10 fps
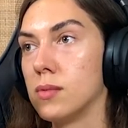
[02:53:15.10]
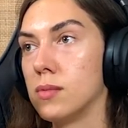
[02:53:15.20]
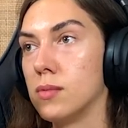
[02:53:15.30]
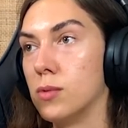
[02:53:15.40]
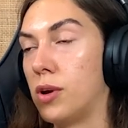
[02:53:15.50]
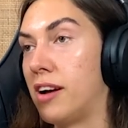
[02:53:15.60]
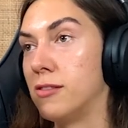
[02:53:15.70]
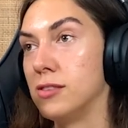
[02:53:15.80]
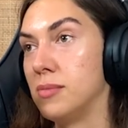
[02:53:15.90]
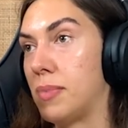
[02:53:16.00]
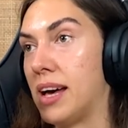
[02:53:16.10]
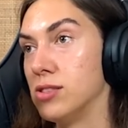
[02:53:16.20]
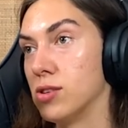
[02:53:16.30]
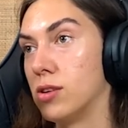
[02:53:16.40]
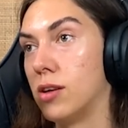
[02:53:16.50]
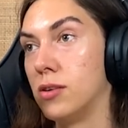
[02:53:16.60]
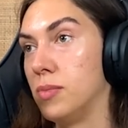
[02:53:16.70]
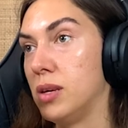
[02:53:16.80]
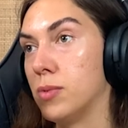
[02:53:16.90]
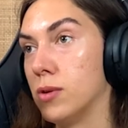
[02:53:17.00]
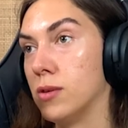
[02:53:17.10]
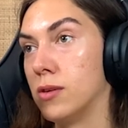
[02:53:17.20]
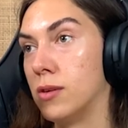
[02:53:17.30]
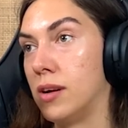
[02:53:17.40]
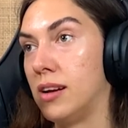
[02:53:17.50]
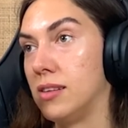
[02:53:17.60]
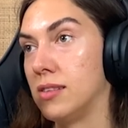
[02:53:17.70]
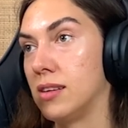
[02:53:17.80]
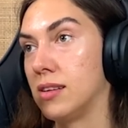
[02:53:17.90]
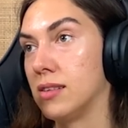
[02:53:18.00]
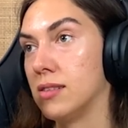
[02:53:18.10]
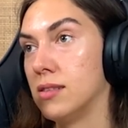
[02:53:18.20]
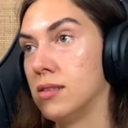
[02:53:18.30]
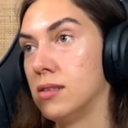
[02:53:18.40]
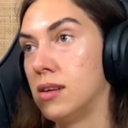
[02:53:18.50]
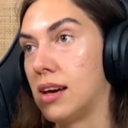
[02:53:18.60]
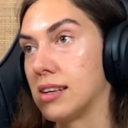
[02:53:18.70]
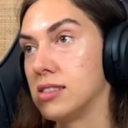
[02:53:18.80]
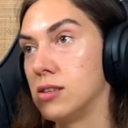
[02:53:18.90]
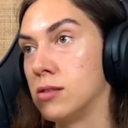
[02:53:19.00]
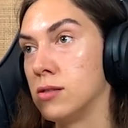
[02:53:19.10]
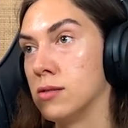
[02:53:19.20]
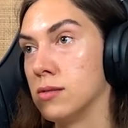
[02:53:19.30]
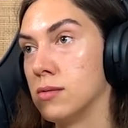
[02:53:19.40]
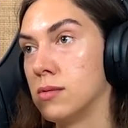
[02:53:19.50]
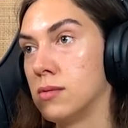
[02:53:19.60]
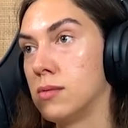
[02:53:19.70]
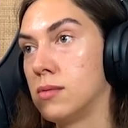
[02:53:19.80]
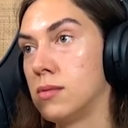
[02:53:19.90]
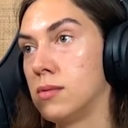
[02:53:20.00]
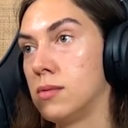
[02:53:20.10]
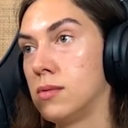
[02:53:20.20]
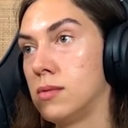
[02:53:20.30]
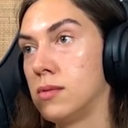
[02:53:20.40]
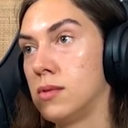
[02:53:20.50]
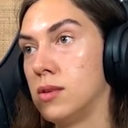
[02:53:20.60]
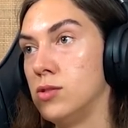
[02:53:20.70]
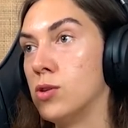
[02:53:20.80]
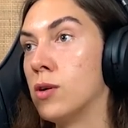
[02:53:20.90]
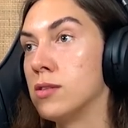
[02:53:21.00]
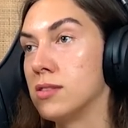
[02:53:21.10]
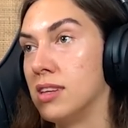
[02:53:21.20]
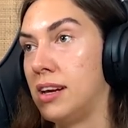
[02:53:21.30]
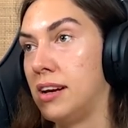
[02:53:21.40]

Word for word: whatever depends on other people or anything external. Don't let it